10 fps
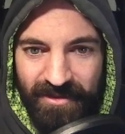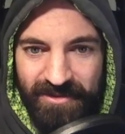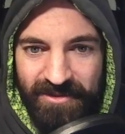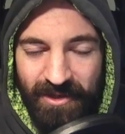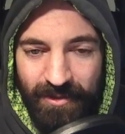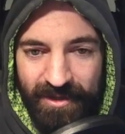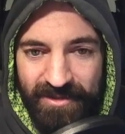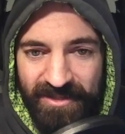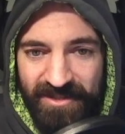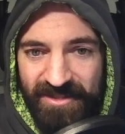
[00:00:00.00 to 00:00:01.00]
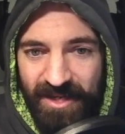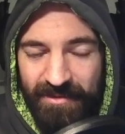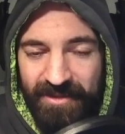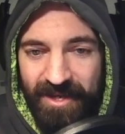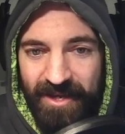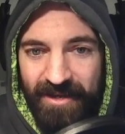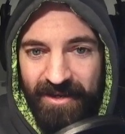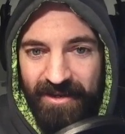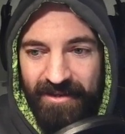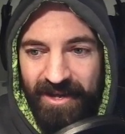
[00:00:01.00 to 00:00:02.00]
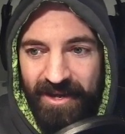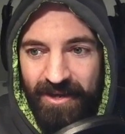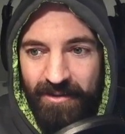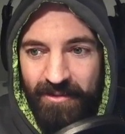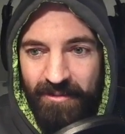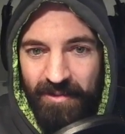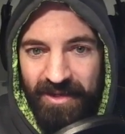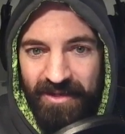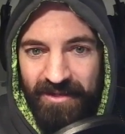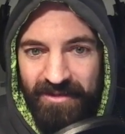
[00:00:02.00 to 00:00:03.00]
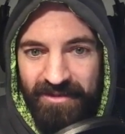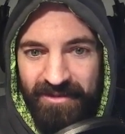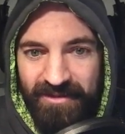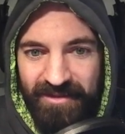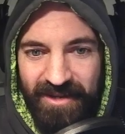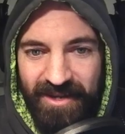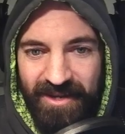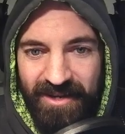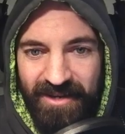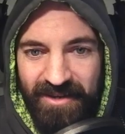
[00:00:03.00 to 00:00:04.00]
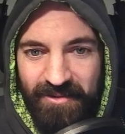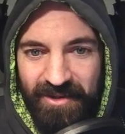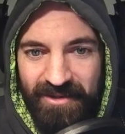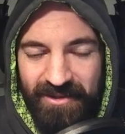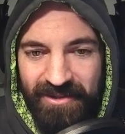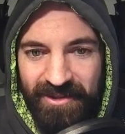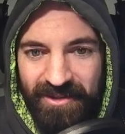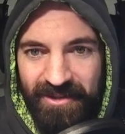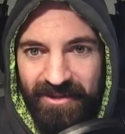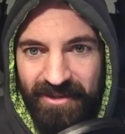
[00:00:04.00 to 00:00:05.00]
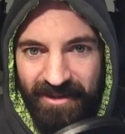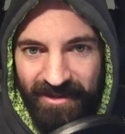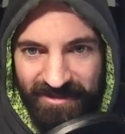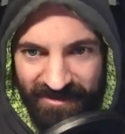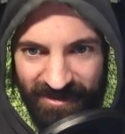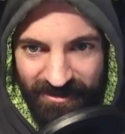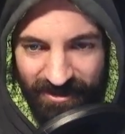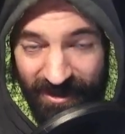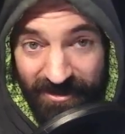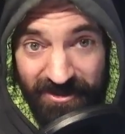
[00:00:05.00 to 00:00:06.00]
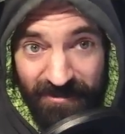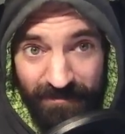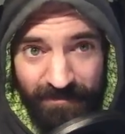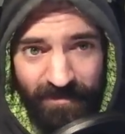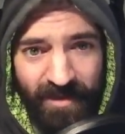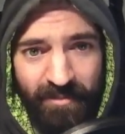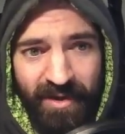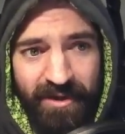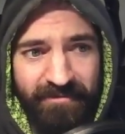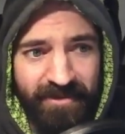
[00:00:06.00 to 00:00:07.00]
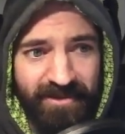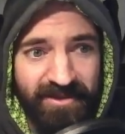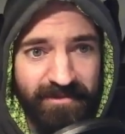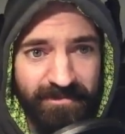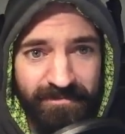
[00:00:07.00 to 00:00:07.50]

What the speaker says: So anyways, I disabled that, and now we can, yay, we can click on it and it's not crashing. Perfect.